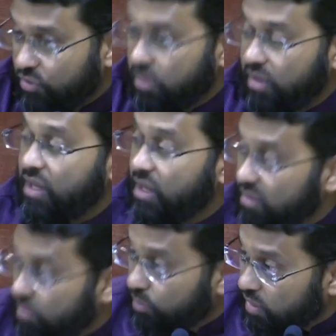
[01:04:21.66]
the death of
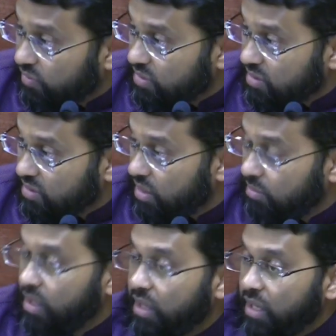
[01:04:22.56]
the Prophet,
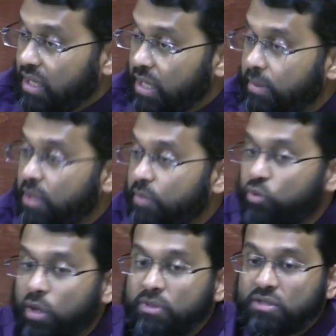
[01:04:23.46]
he made a
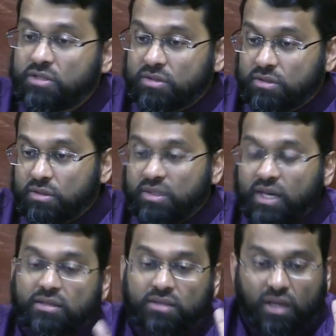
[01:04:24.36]
promise
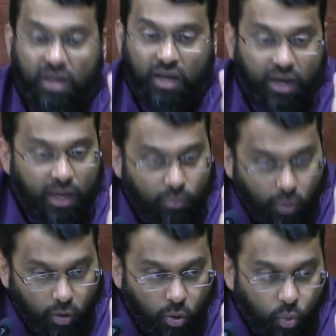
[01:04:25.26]
that I'm
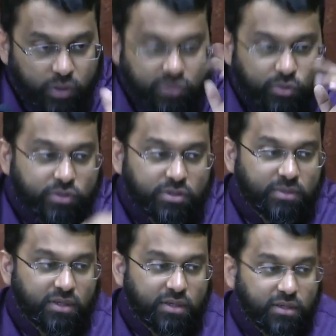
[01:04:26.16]
always going to
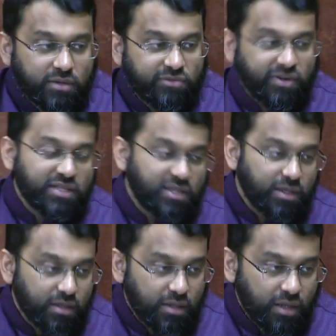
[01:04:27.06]
be fighting
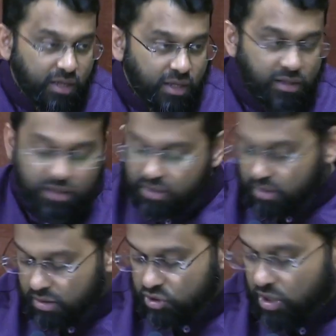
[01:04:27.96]
in the
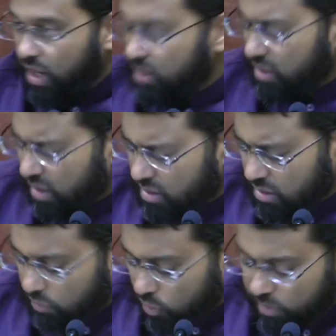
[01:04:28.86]
jihad against the
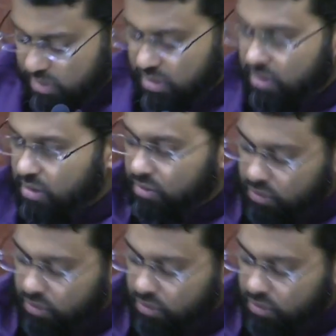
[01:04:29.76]
Romans and the you